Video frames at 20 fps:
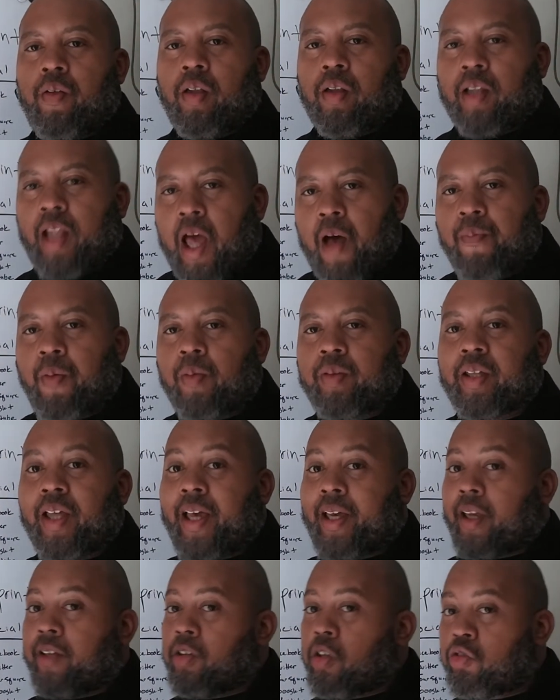levels,
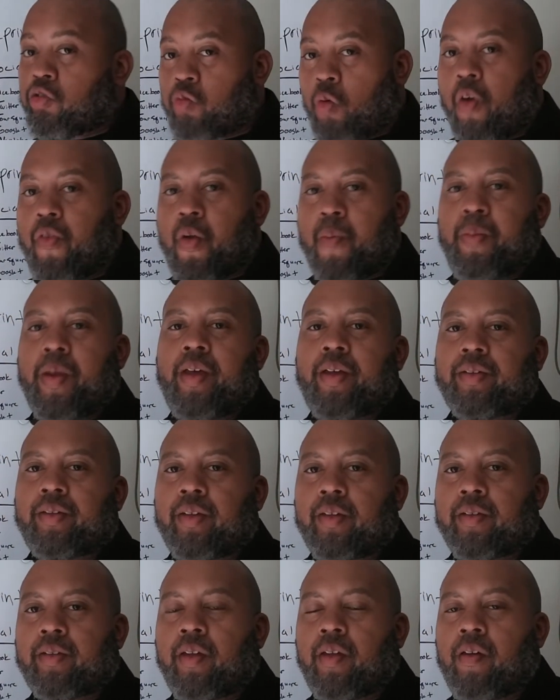it can destroy their
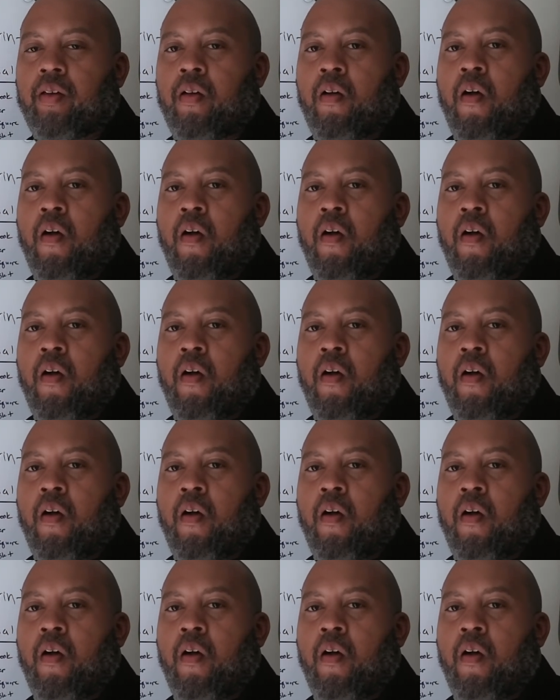business.